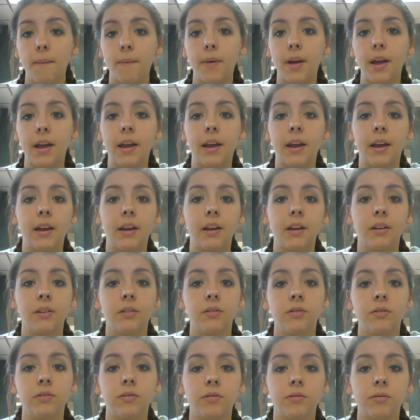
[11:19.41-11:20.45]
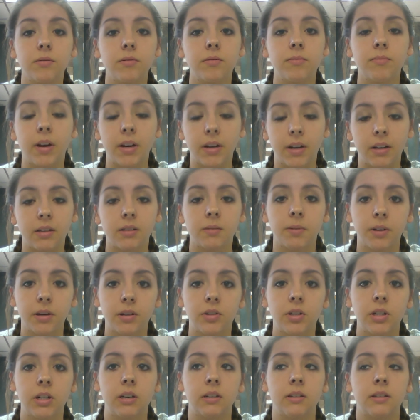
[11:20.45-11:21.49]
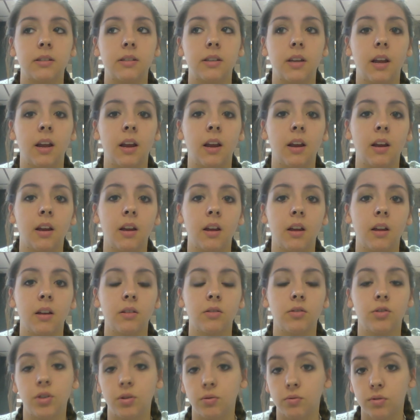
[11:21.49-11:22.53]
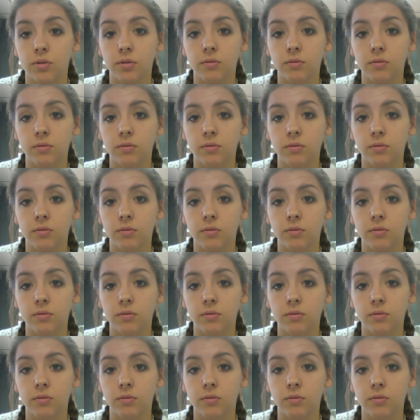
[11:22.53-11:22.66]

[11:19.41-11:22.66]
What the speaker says: and my nice pair of jeans and shoes.